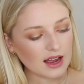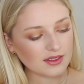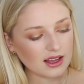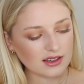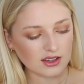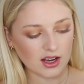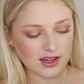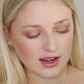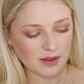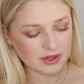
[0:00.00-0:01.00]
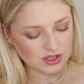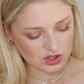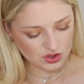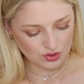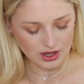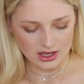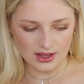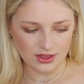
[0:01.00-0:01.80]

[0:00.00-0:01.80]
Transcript: and then cut it up and destroy it.